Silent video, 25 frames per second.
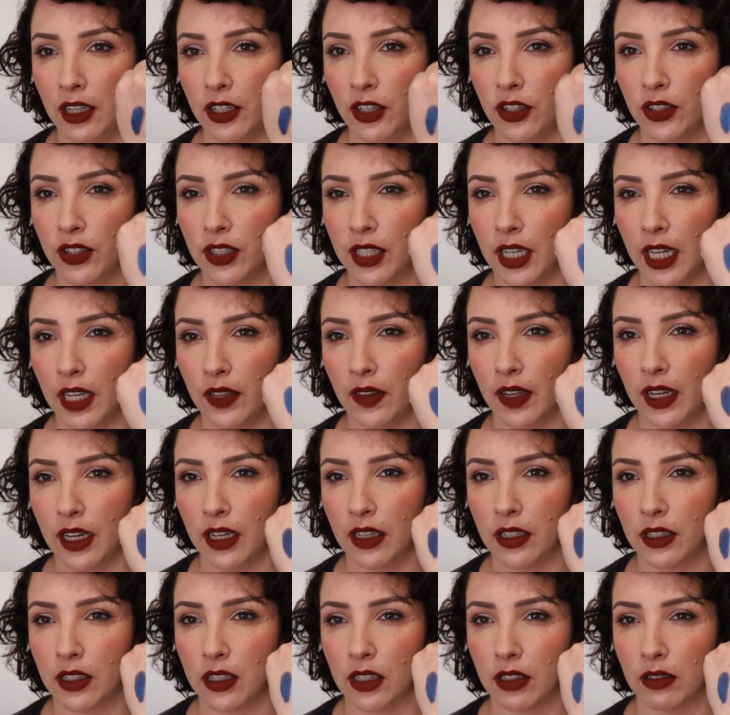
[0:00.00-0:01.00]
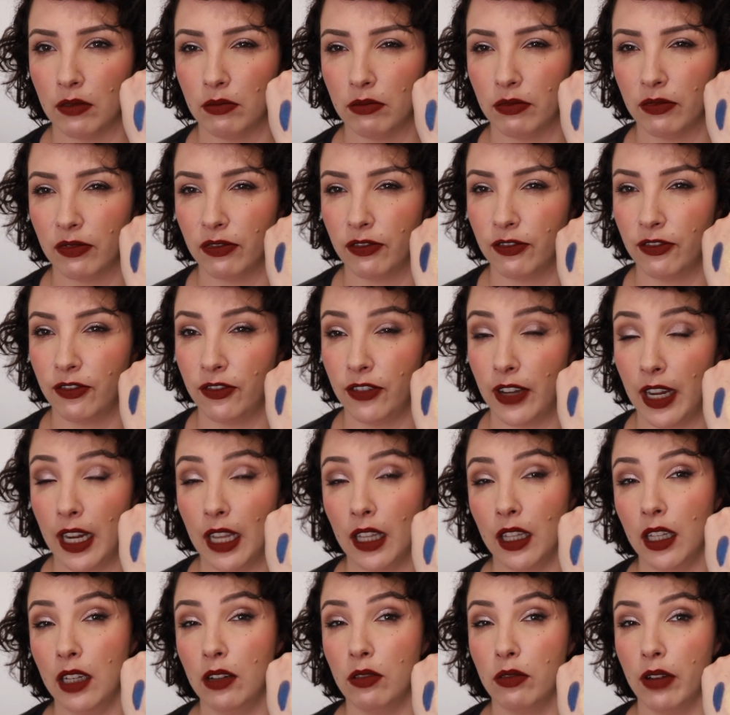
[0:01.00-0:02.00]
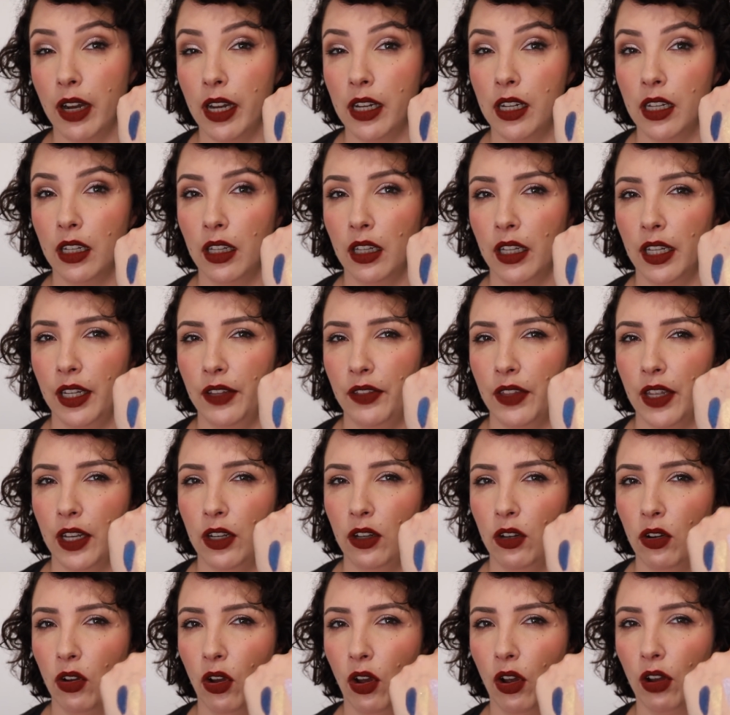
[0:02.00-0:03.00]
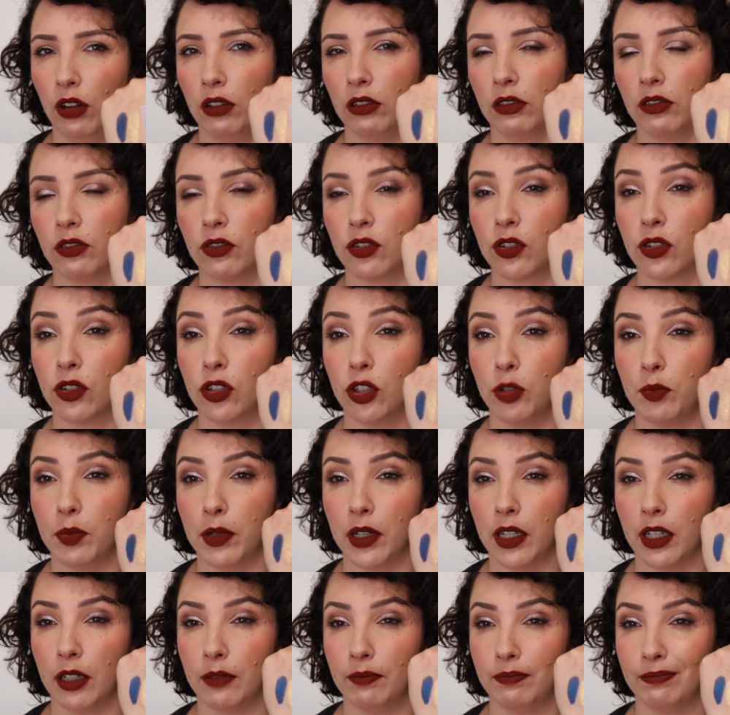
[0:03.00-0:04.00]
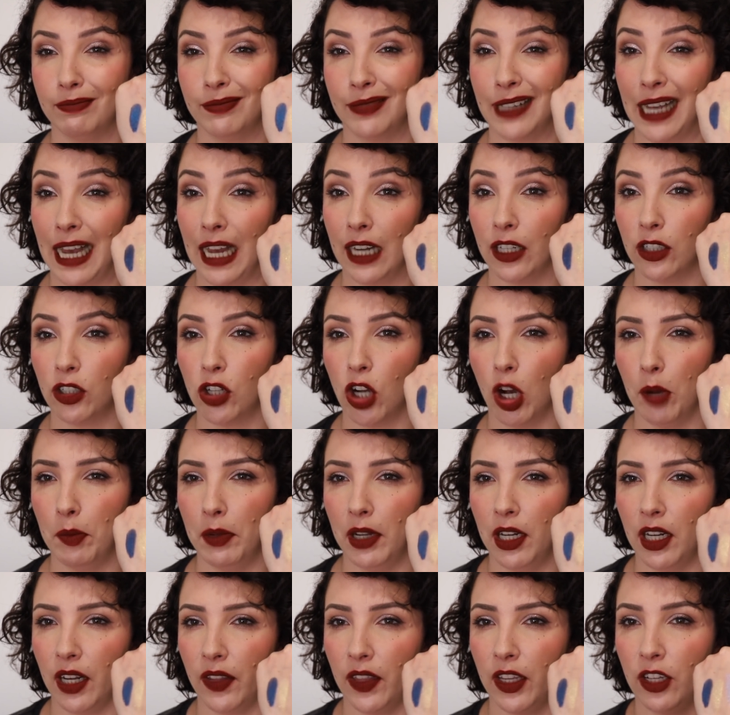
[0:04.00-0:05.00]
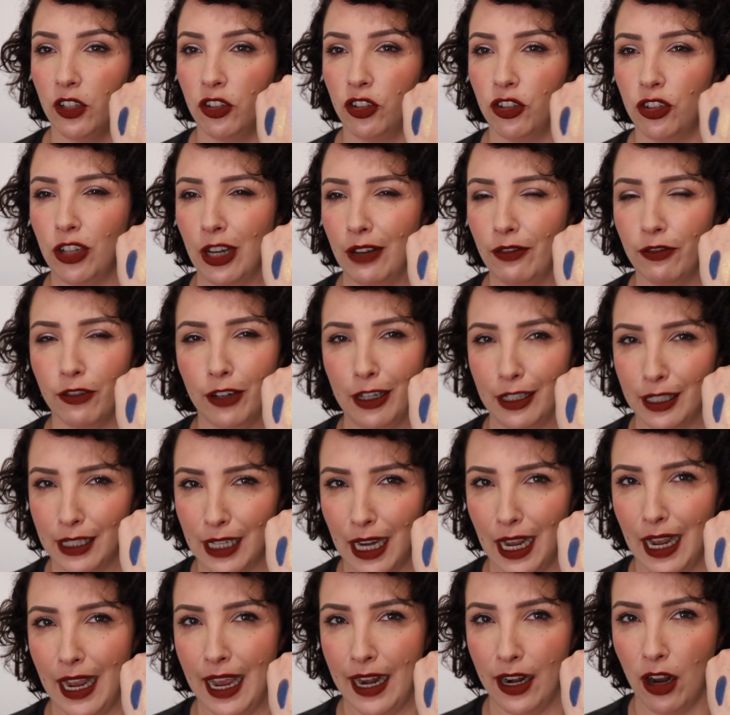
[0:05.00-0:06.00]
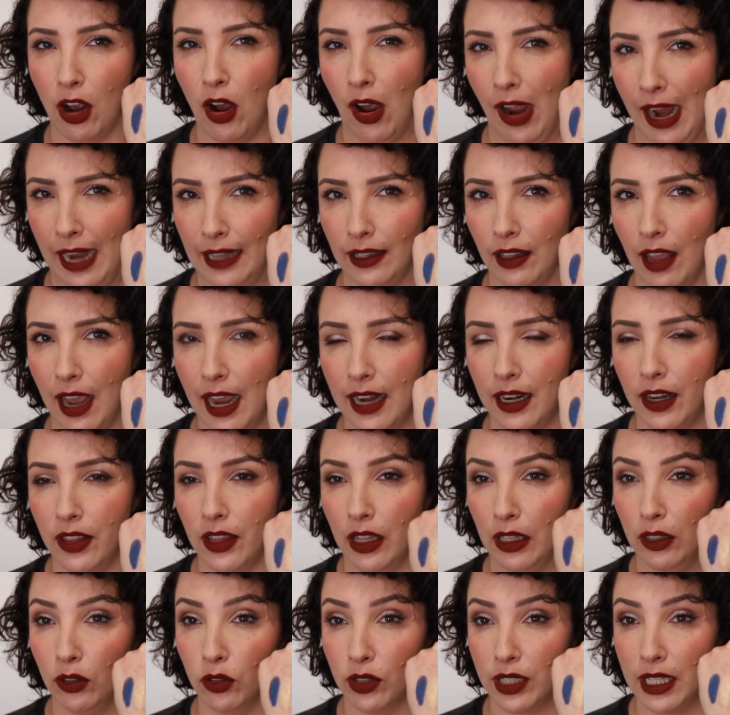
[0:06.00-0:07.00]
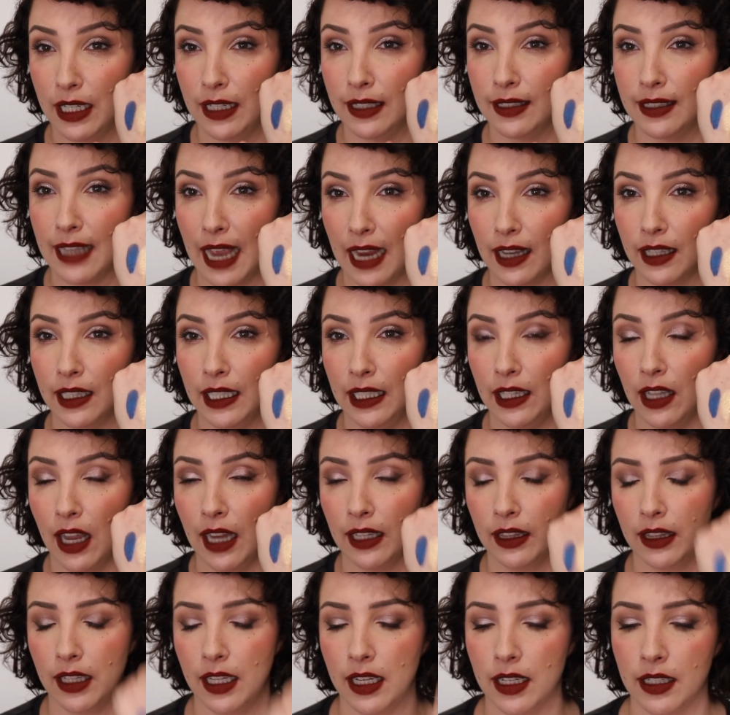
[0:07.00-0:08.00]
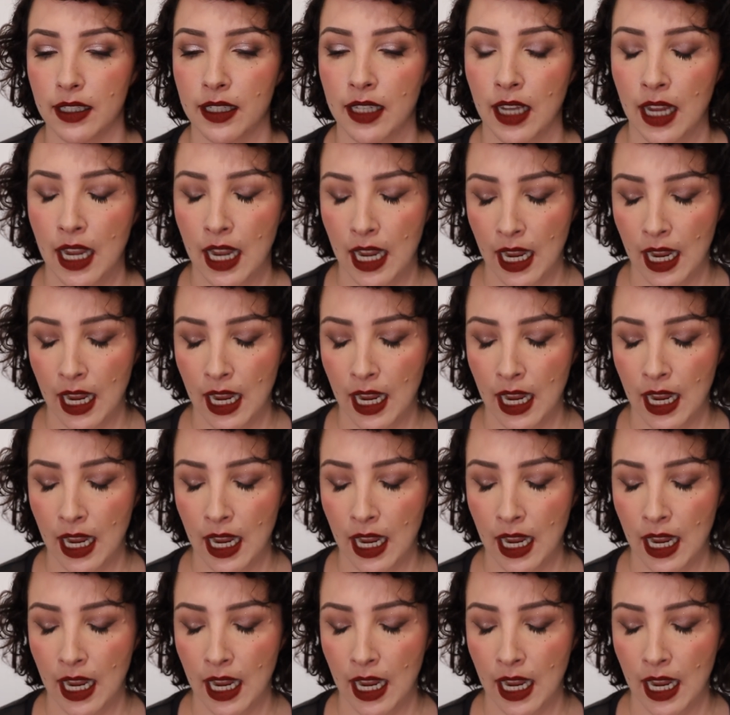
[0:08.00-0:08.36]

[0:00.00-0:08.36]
You see these fairly regularly. They're not super uncommon. I think Jeffree Star had a highlighter that looked exactly like this.